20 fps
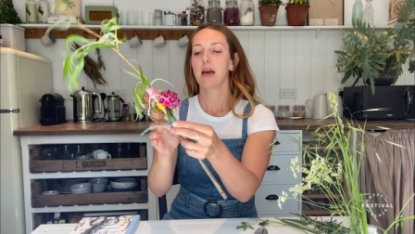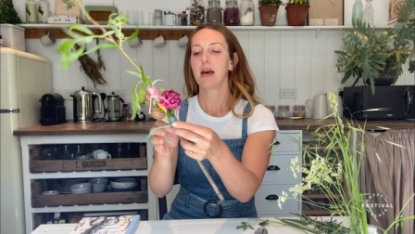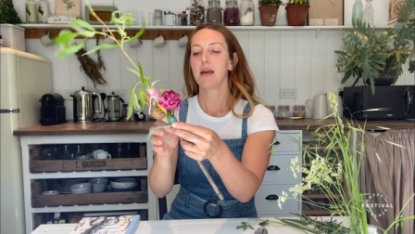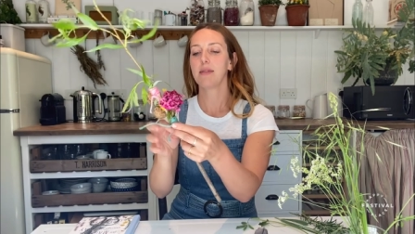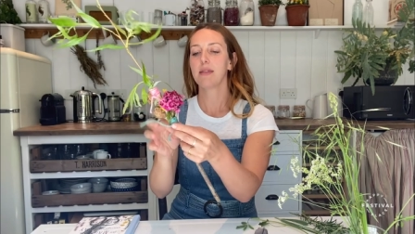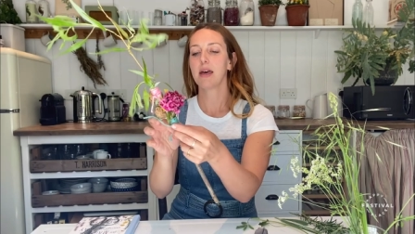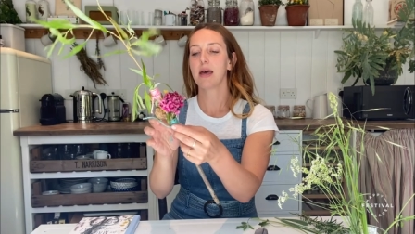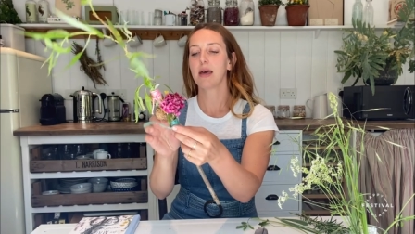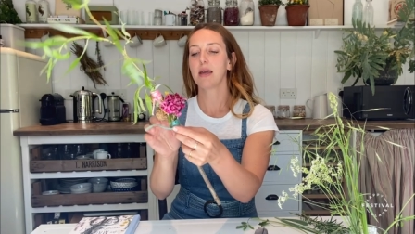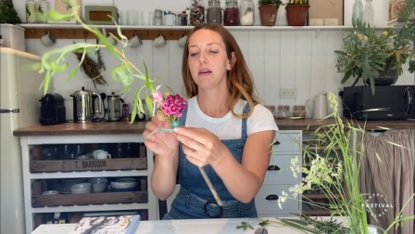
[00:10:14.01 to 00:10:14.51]

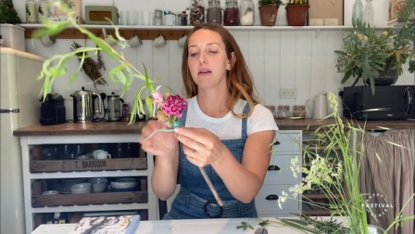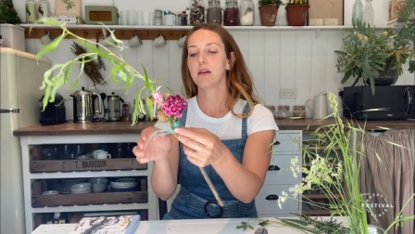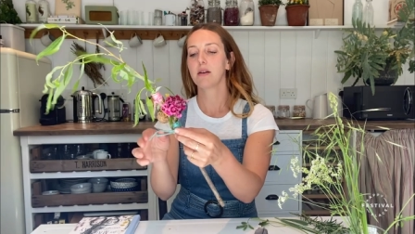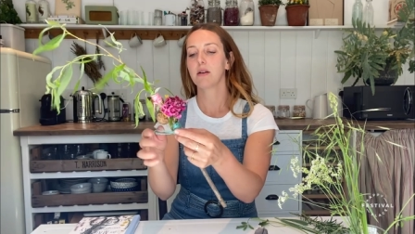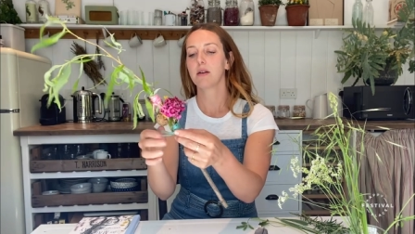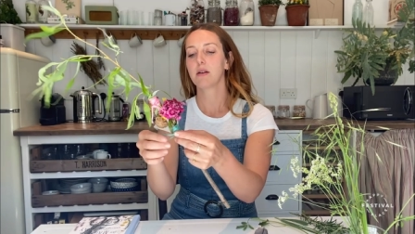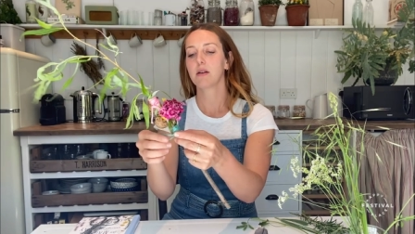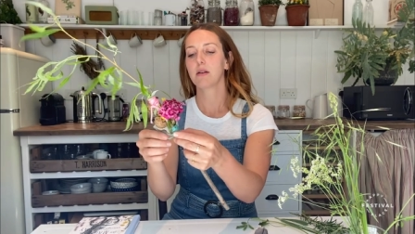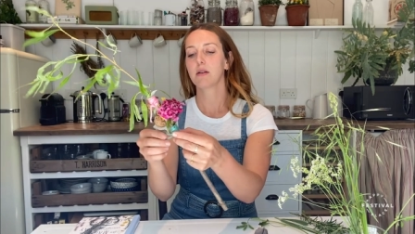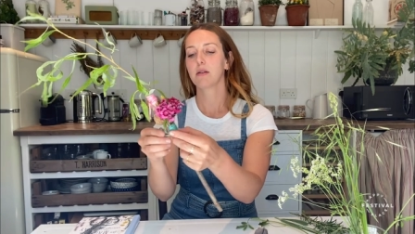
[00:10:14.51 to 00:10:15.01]
and
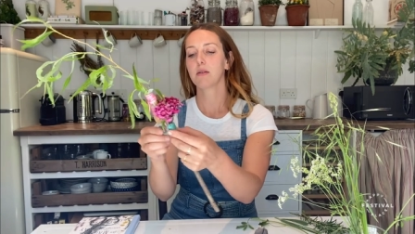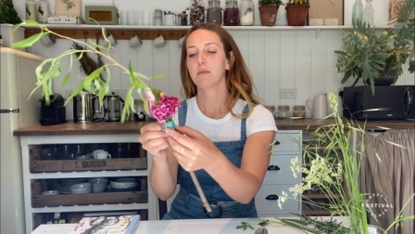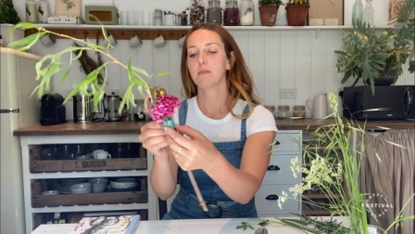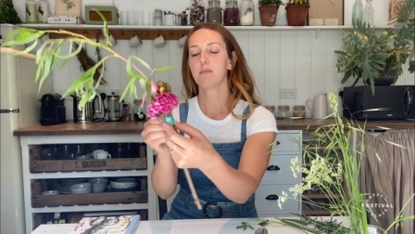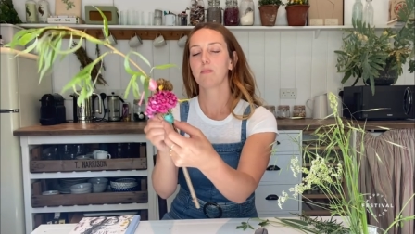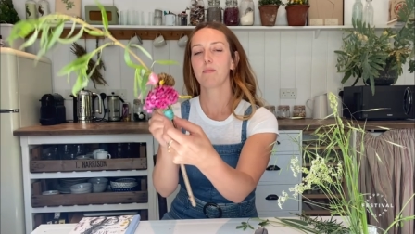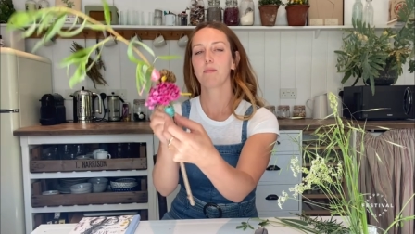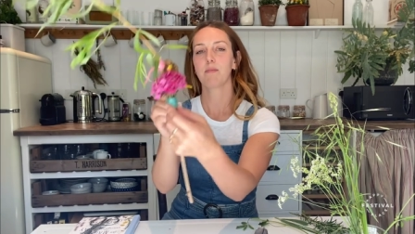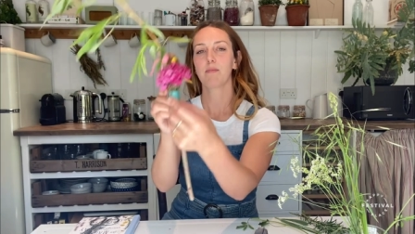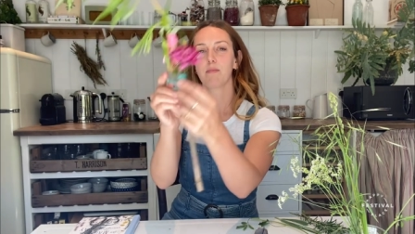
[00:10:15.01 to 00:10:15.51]
then
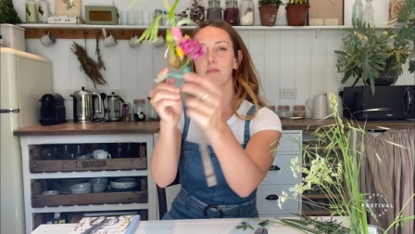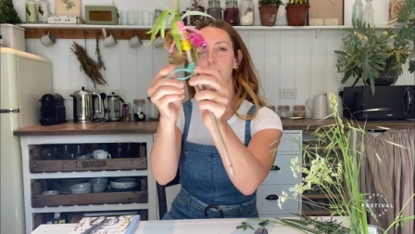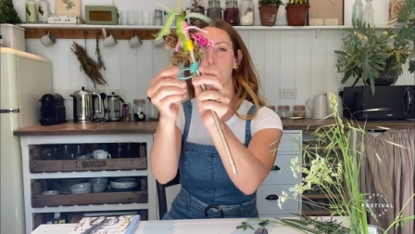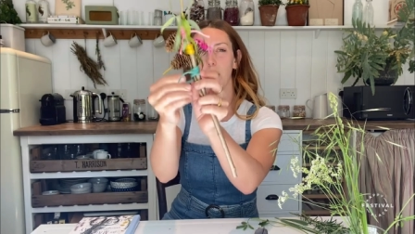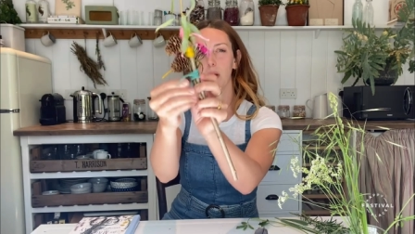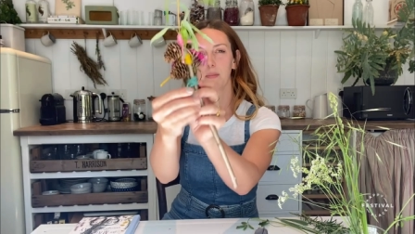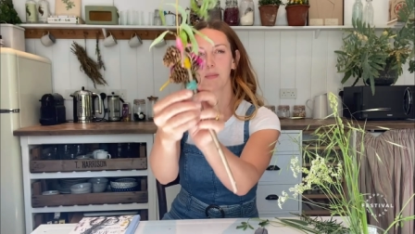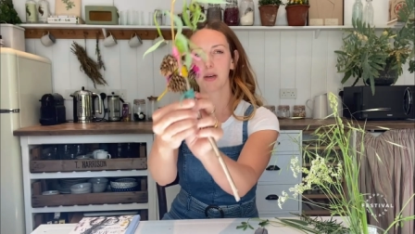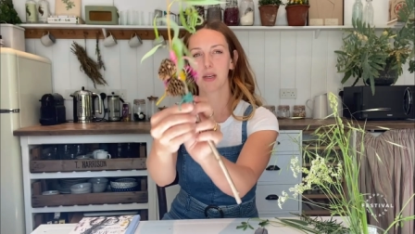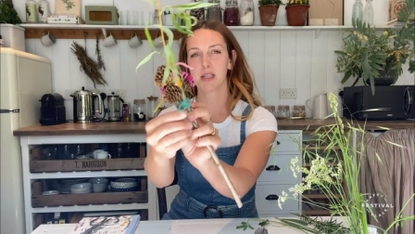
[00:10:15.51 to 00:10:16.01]

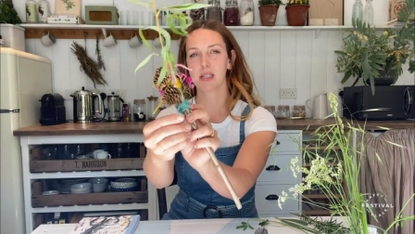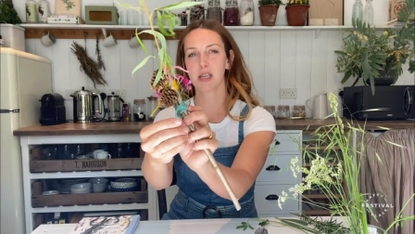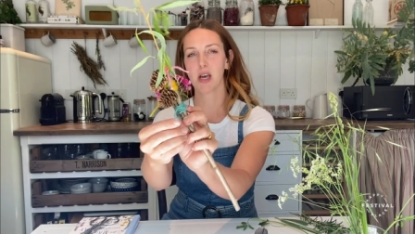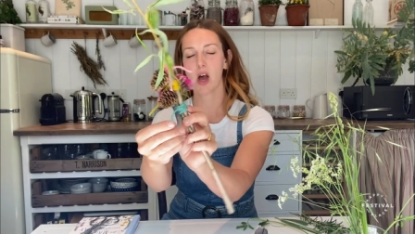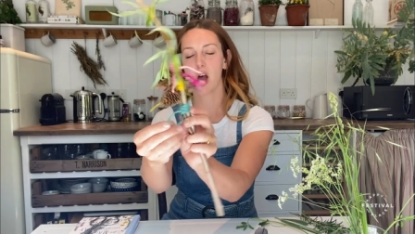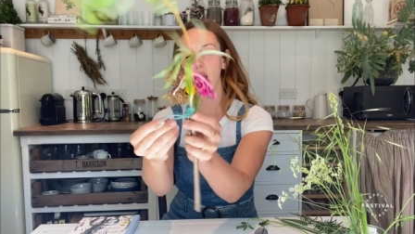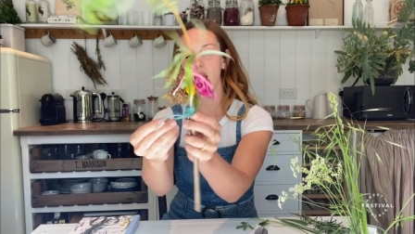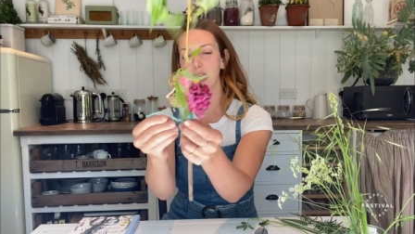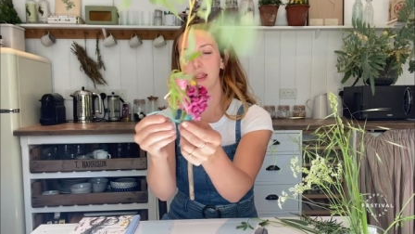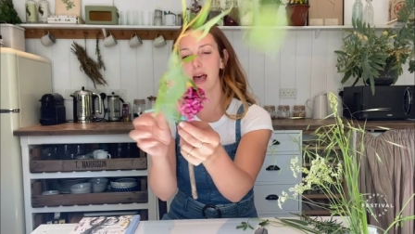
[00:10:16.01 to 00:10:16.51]
I'm going to
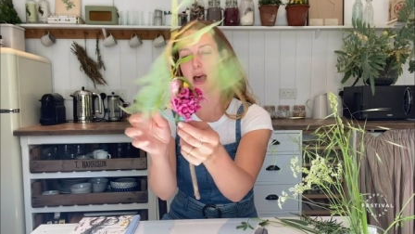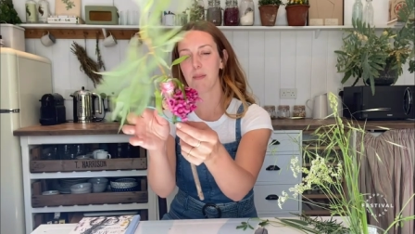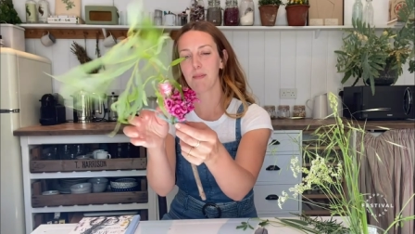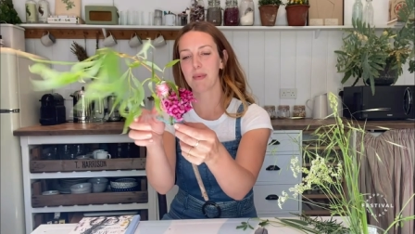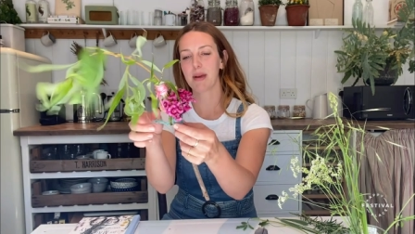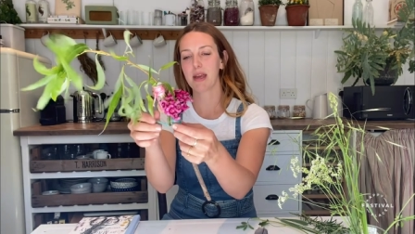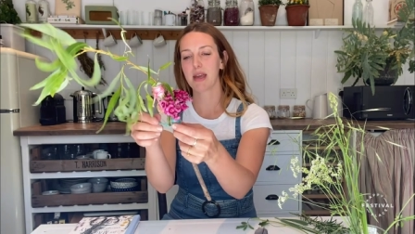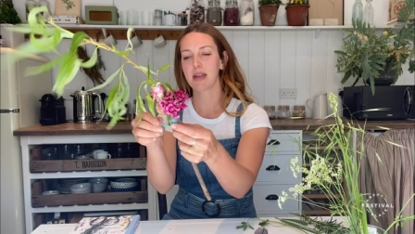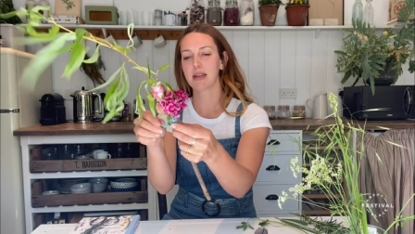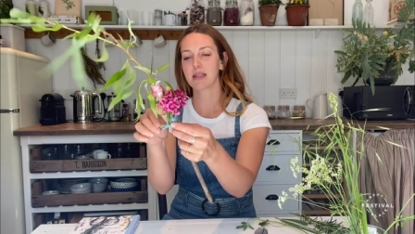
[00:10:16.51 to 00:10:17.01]
tie
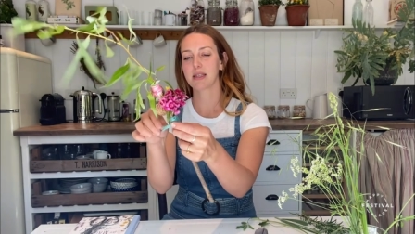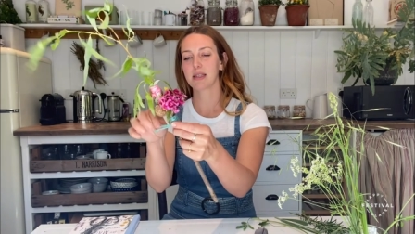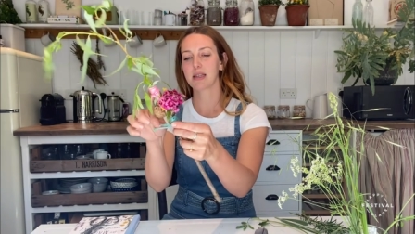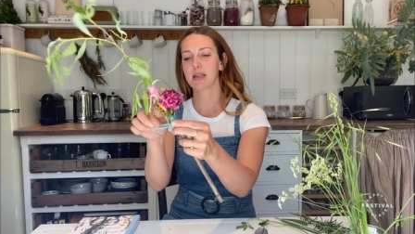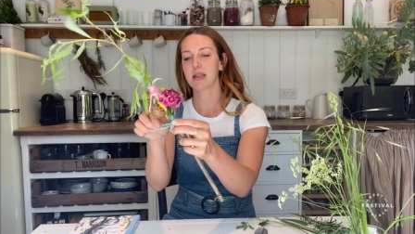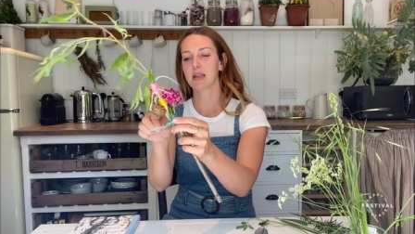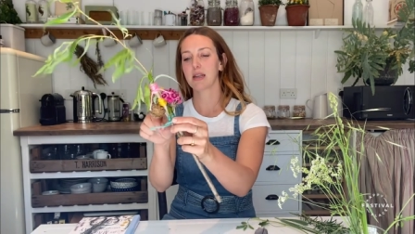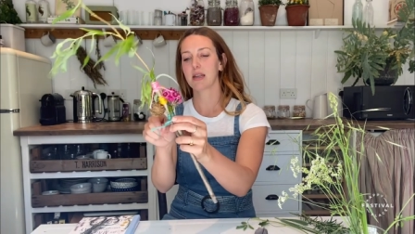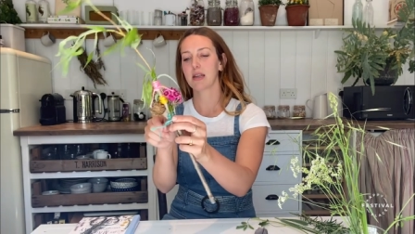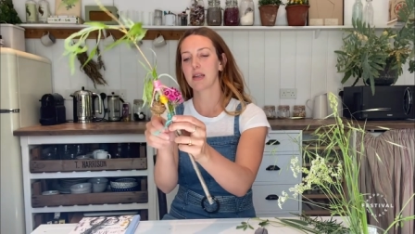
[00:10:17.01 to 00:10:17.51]
that bit